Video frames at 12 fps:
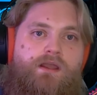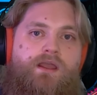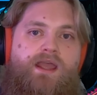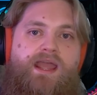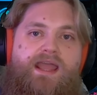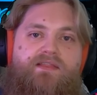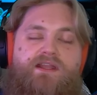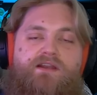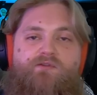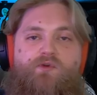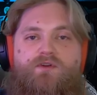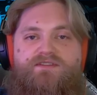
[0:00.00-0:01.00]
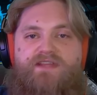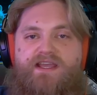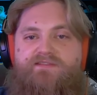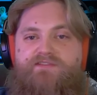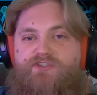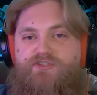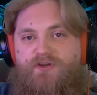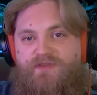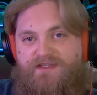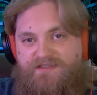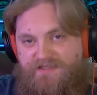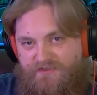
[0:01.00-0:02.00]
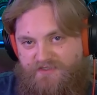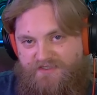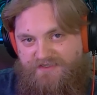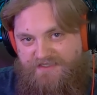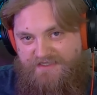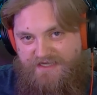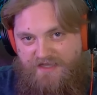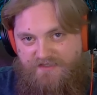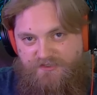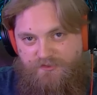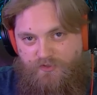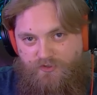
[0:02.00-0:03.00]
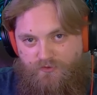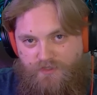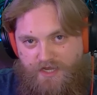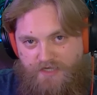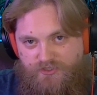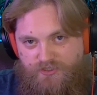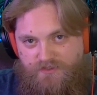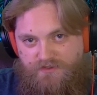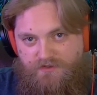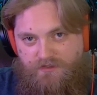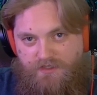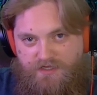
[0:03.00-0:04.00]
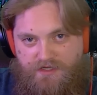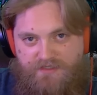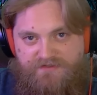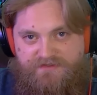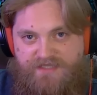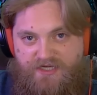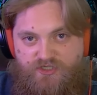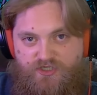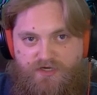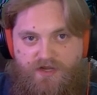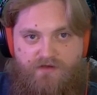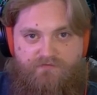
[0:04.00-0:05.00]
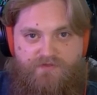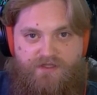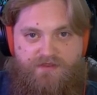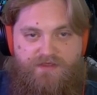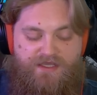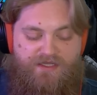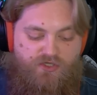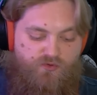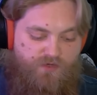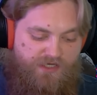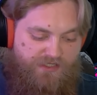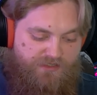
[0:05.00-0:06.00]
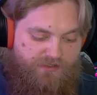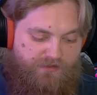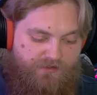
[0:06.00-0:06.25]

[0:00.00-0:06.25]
And then, of course, they even show that during the customer creation section of the thing, you can